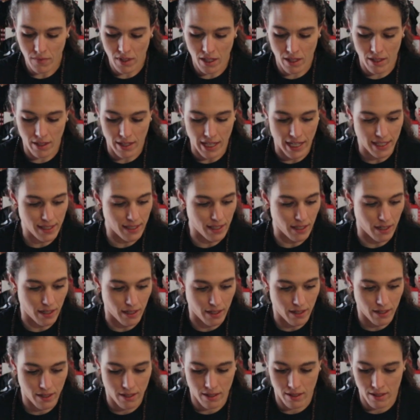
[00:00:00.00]
And that's a
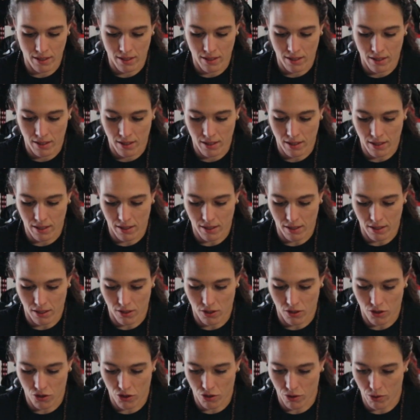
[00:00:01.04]

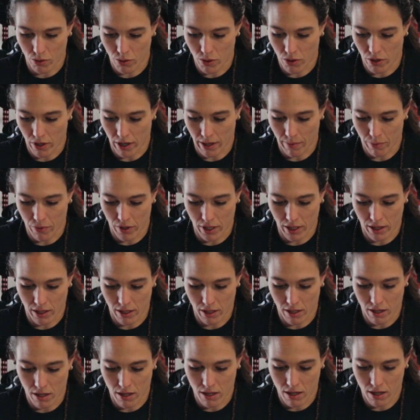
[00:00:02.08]
true crop right
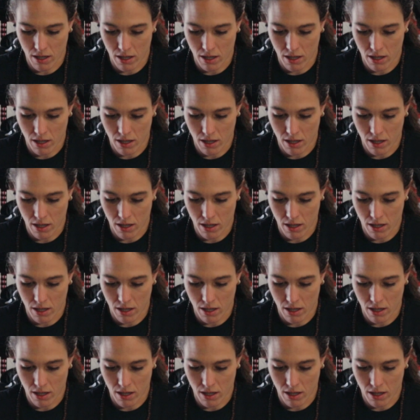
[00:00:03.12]
there.